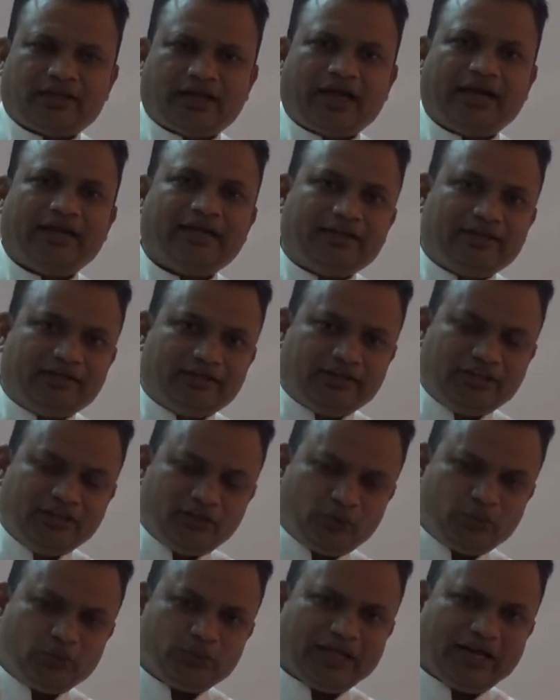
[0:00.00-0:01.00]
And
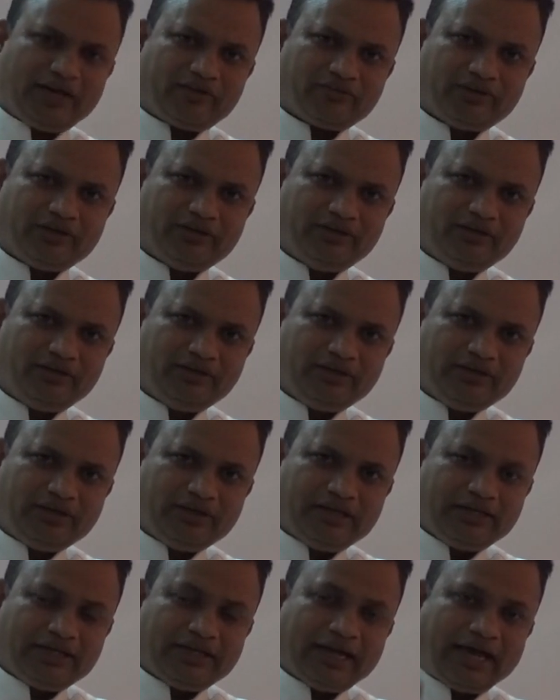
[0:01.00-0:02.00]
due to that one,
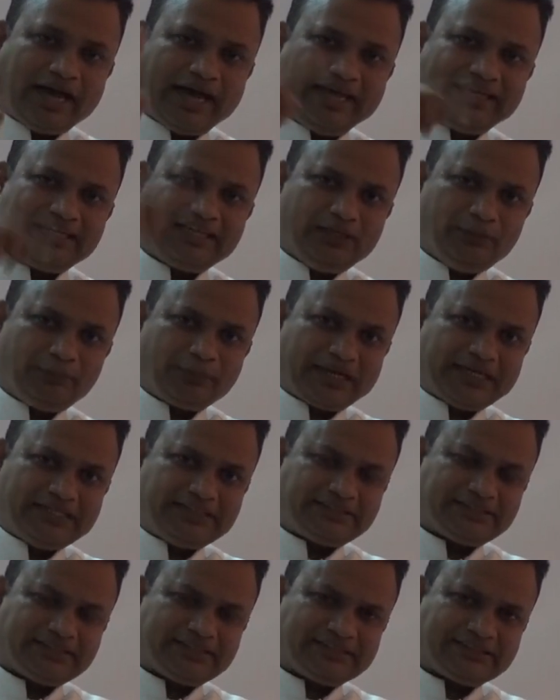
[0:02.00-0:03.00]
hike in
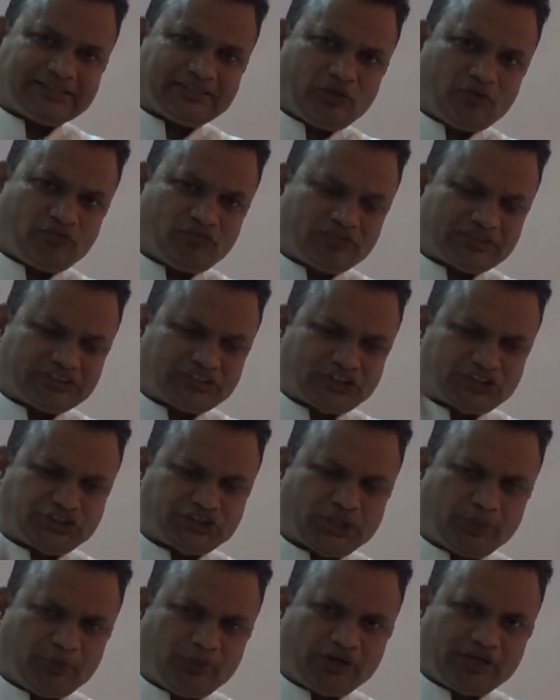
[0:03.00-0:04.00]
prices of
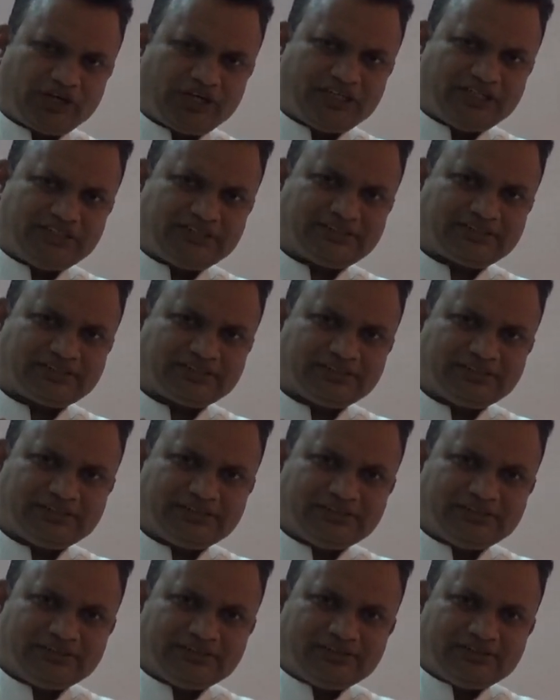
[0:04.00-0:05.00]
such commodities
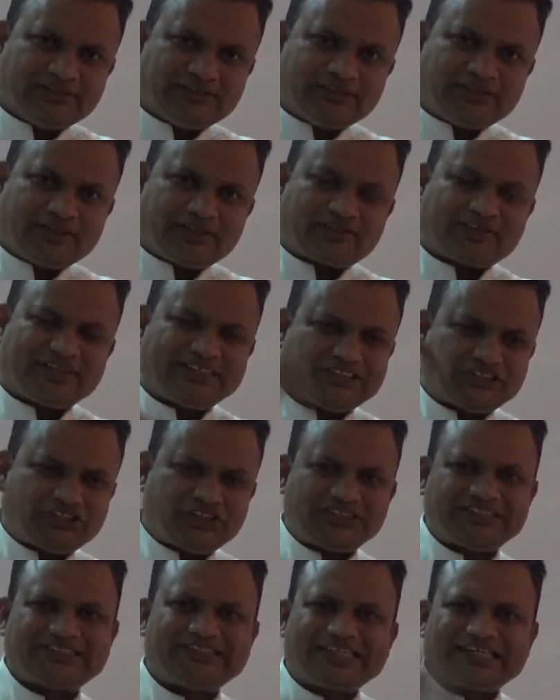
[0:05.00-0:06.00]

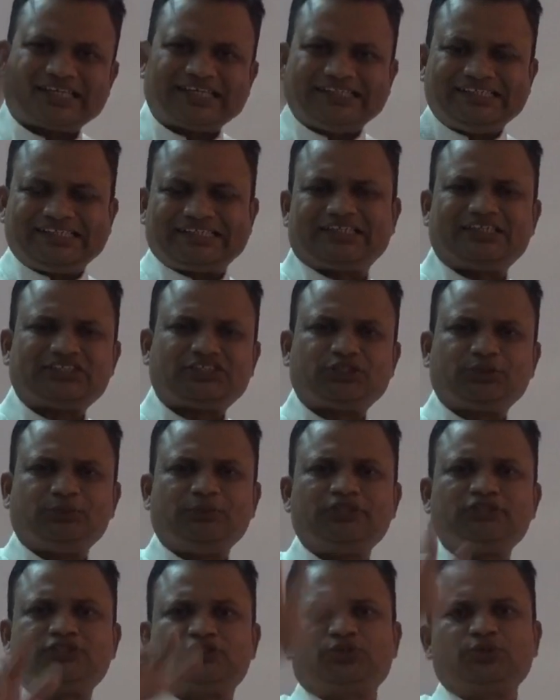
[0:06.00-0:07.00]
restricts the
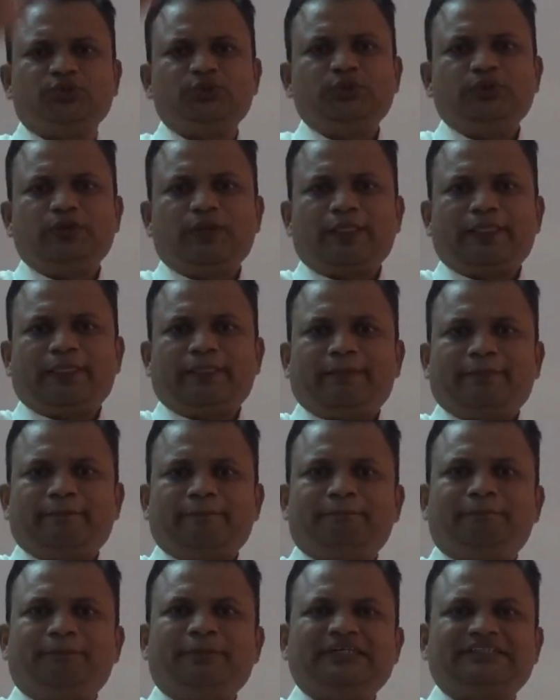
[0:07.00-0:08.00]
customers to
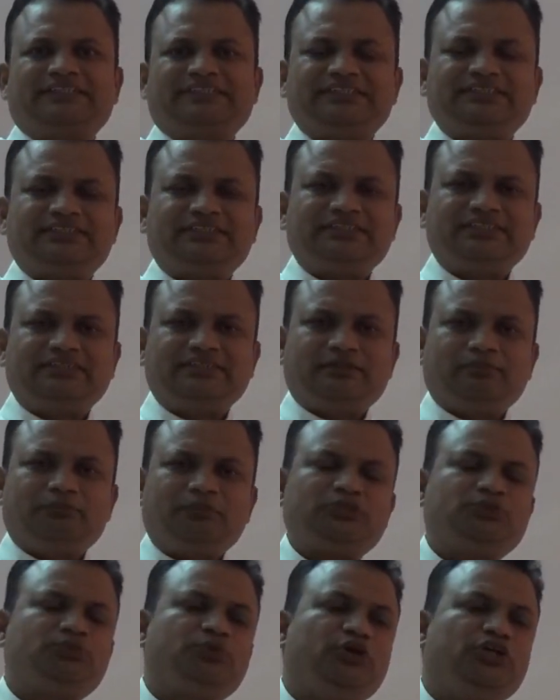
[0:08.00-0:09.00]
purchase
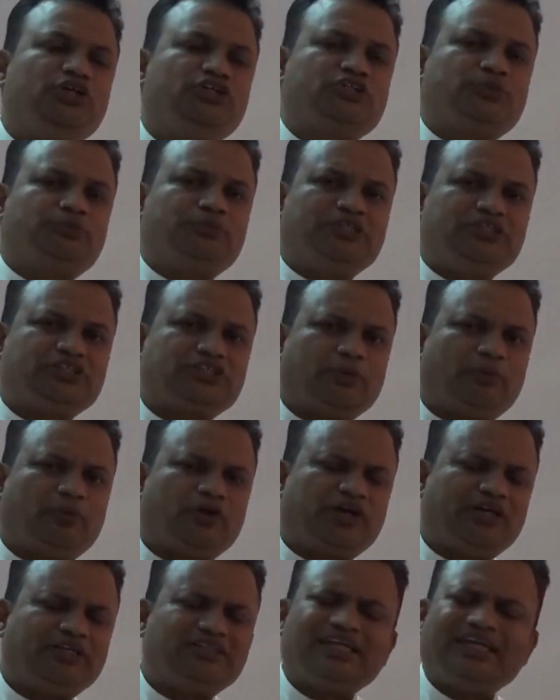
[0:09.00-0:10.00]
much more units of these
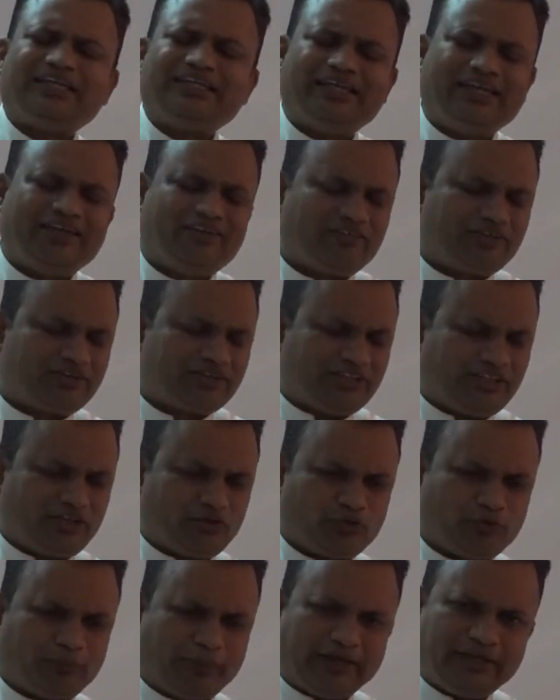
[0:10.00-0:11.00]
commodities, or they never
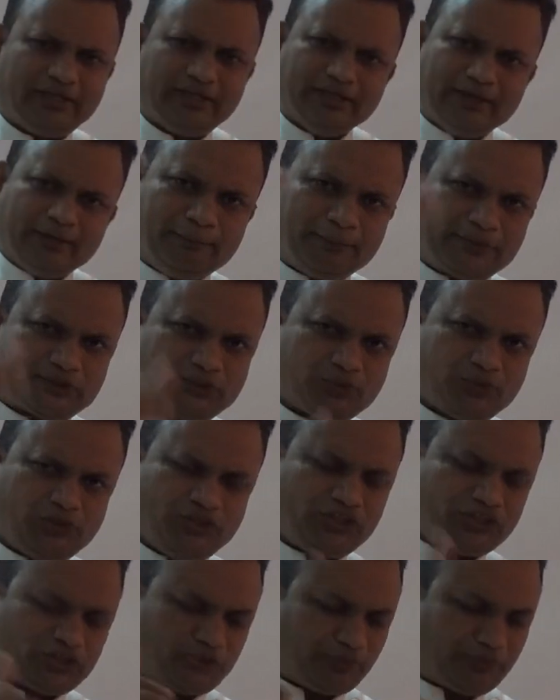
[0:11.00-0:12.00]
think to buy much more
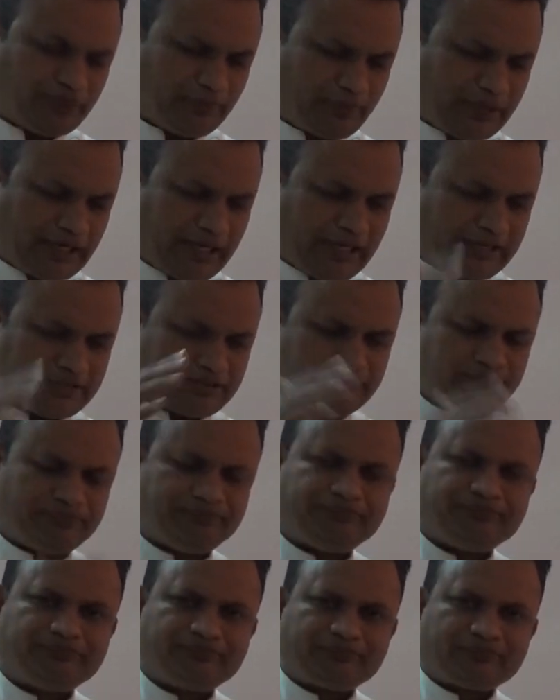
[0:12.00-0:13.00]
units of the product,
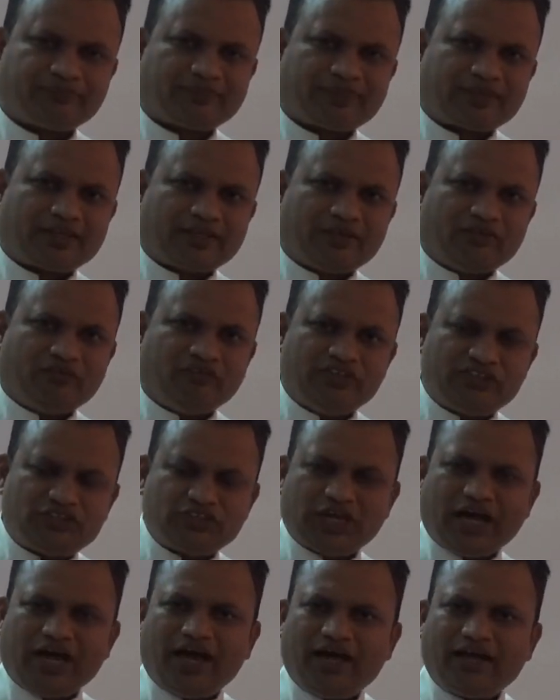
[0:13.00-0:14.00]

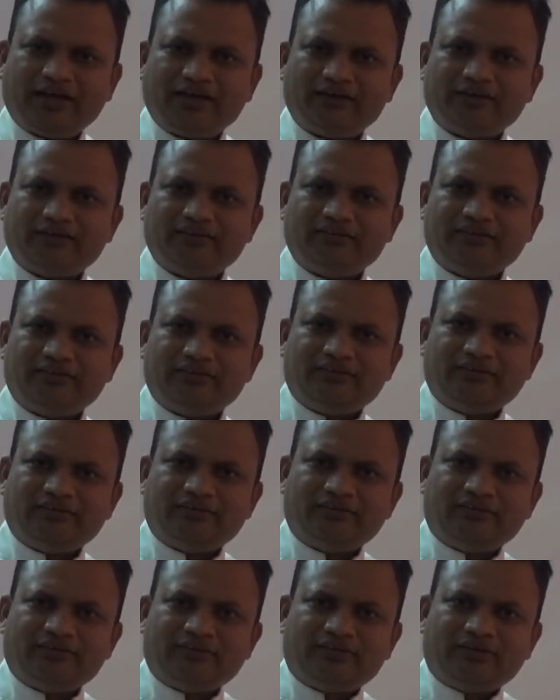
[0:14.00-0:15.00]
which are
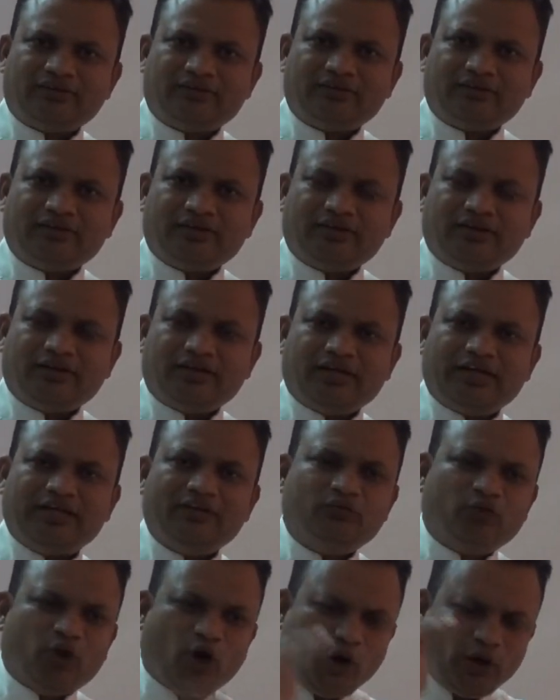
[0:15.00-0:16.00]

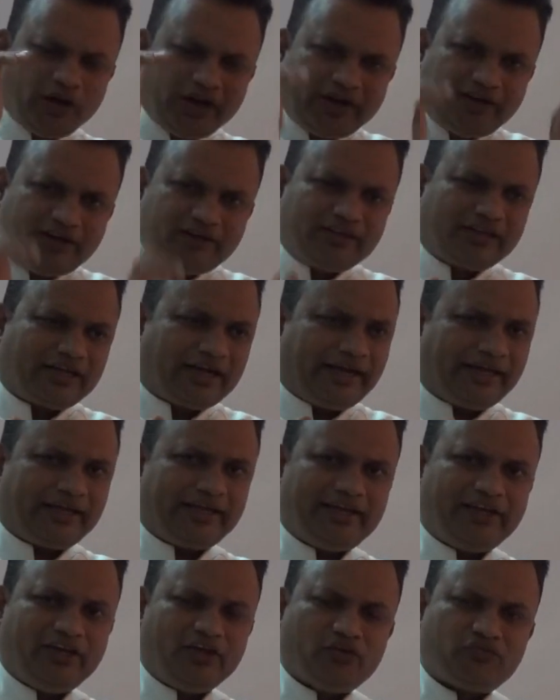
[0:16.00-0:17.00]
involved under the
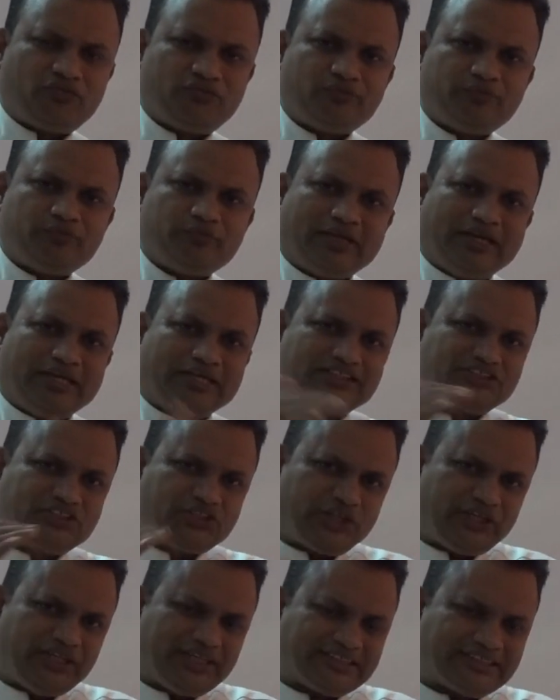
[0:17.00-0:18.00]
category of
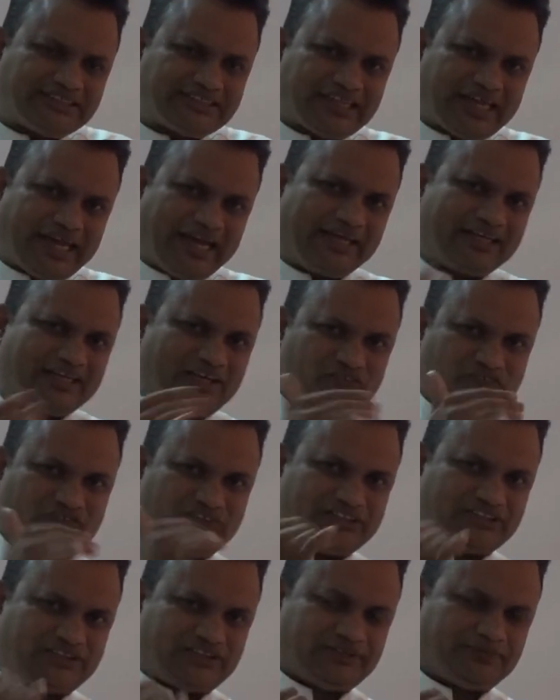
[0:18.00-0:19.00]
luxurious and
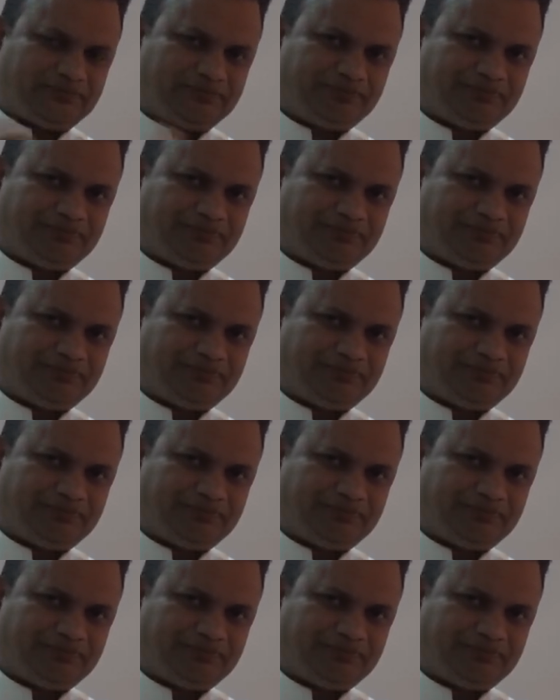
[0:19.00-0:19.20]
comforts.